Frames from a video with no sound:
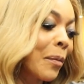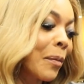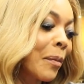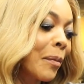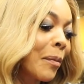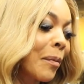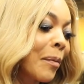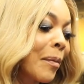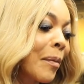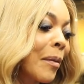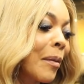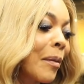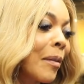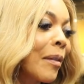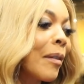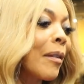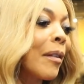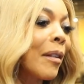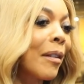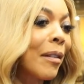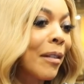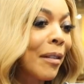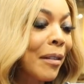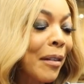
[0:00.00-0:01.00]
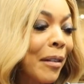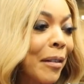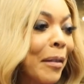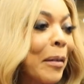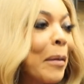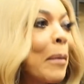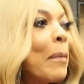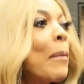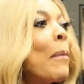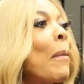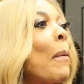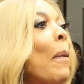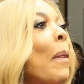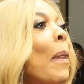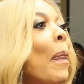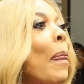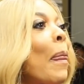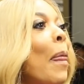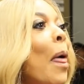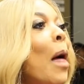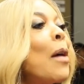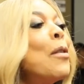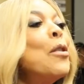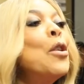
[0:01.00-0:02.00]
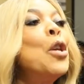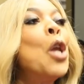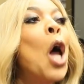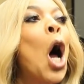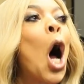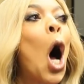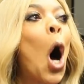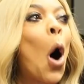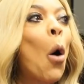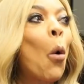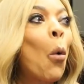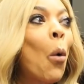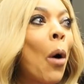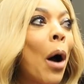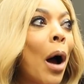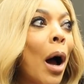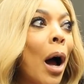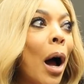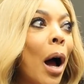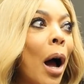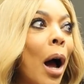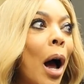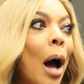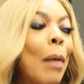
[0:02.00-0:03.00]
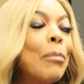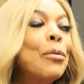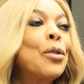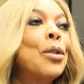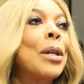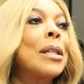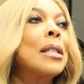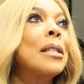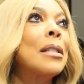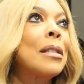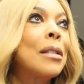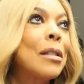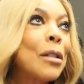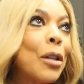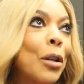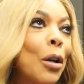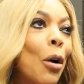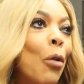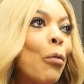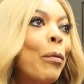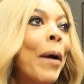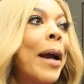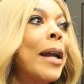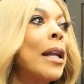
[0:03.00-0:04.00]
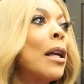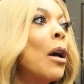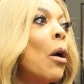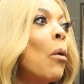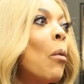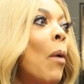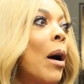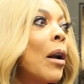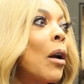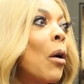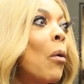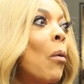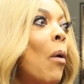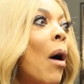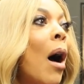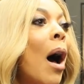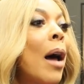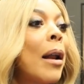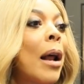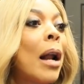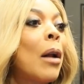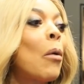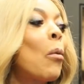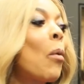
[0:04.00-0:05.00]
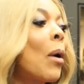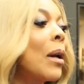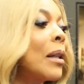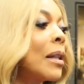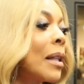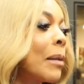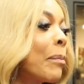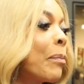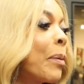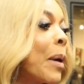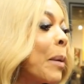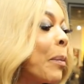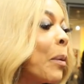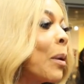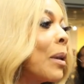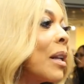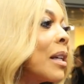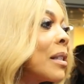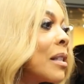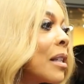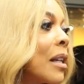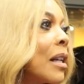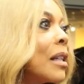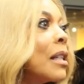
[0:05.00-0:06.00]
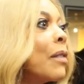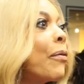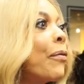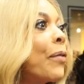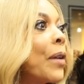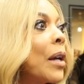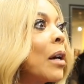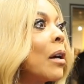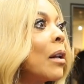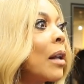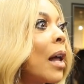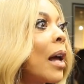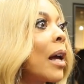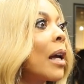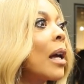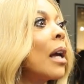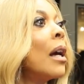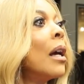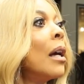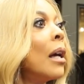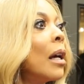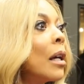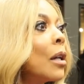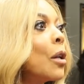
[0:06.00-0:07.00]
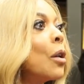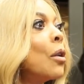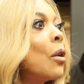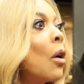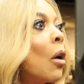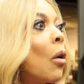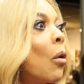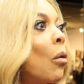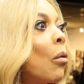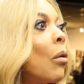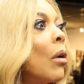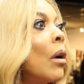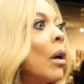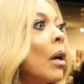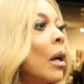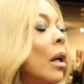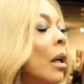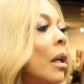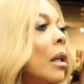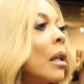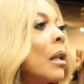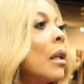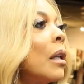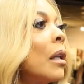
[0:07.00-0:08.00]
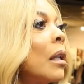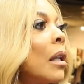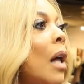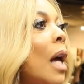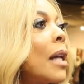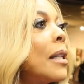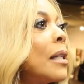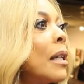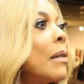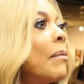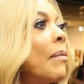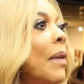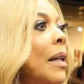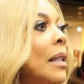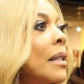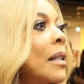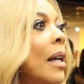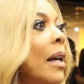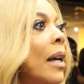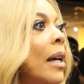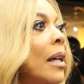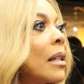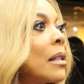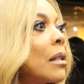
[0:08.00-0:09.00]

Right. She just shaded me low key. It's fine. No, I'm just, Radio 101. I don't want the people listening to feel like, I did middays.